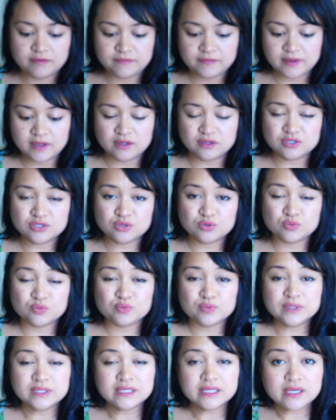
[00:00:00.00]
felt
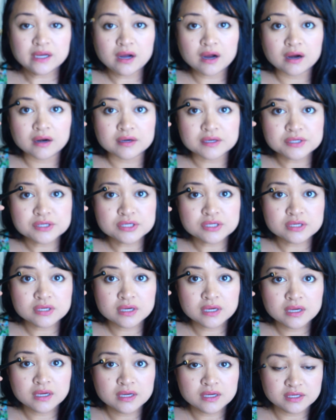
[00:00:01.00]
really harsh
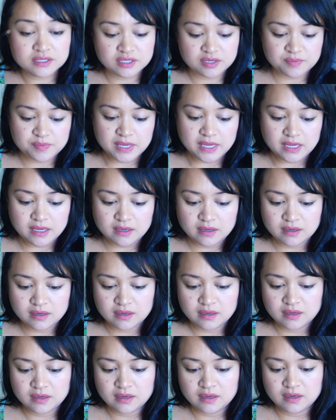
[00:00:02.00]
to me.
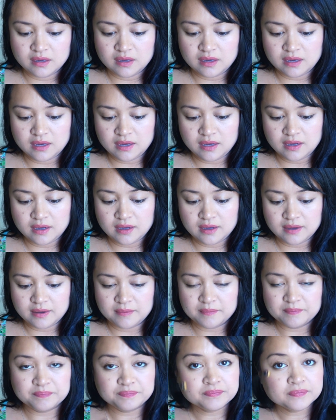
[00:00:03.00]

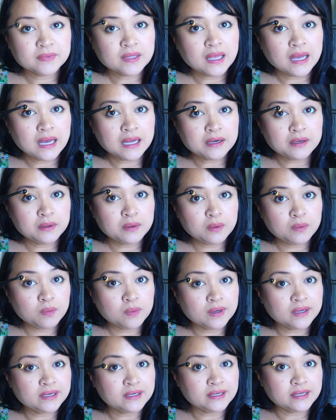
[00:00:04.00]
I don't know
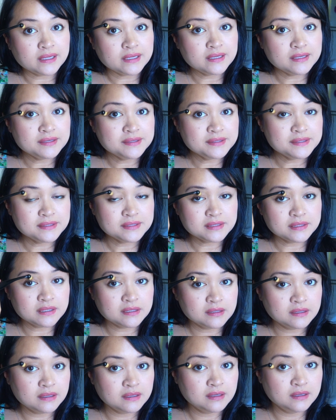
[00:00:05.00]
what it is.
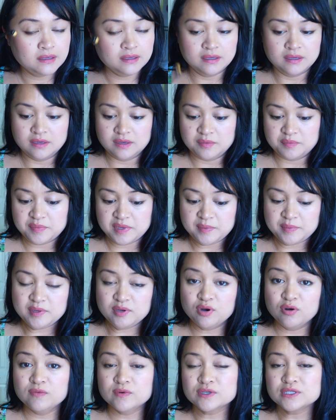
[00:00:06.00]
Maybe
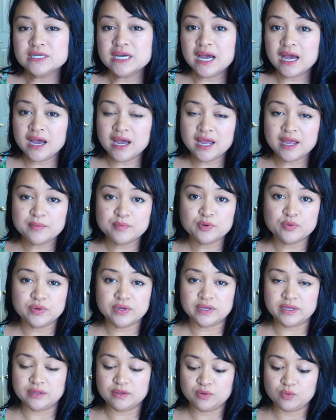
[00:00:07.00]
over time
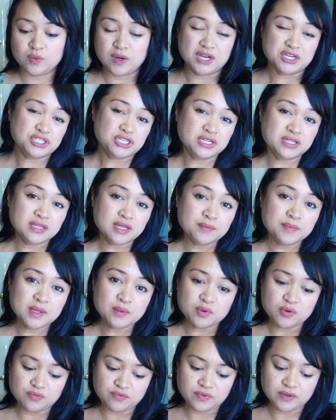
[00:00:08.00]
with washing them, they
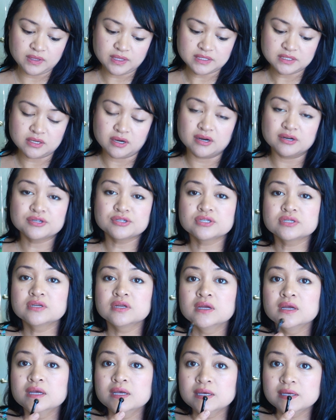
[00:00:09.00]
won't feel as harsh.
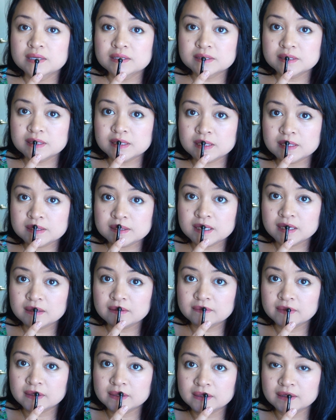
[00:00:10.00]
So then I tried
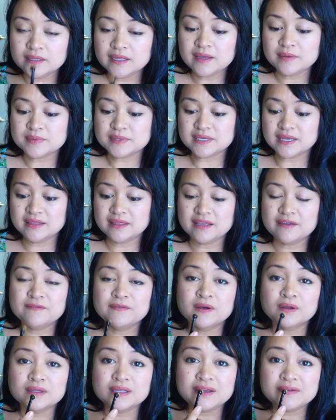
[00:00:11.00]
them on the lips, and they
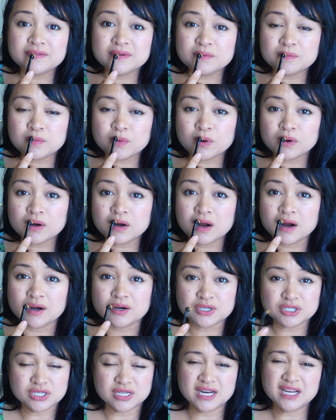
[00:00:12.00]
felt even more
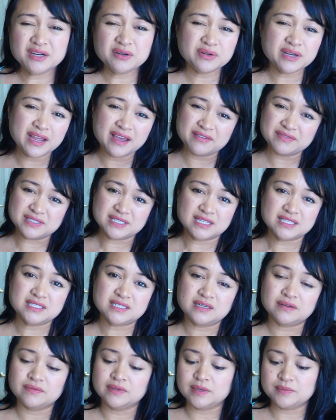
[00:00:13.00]
harsh. And I don't have
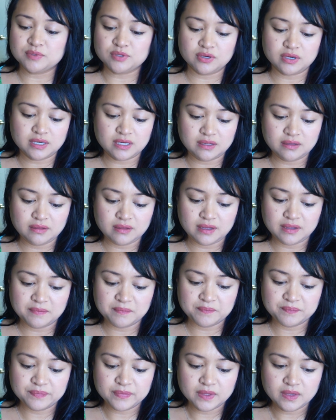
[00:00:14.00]
sensitive lips or anything.